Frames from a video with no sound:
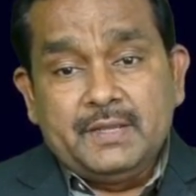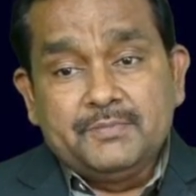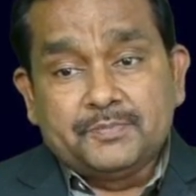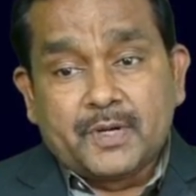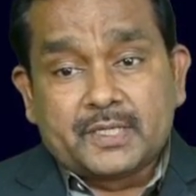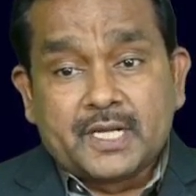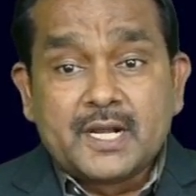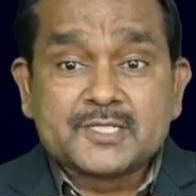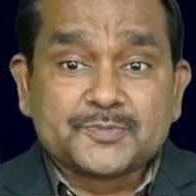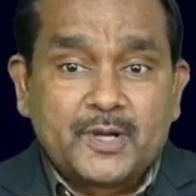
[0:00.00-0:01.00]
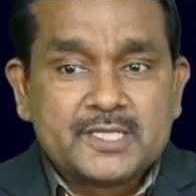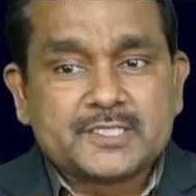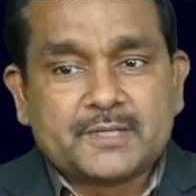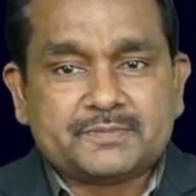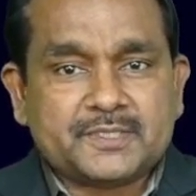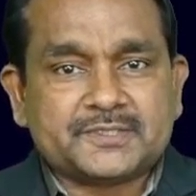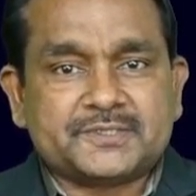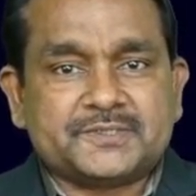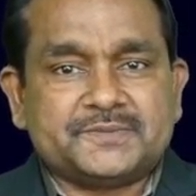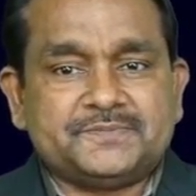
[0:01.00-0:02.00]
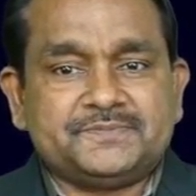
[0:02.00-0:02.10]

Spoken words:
important and small chapters.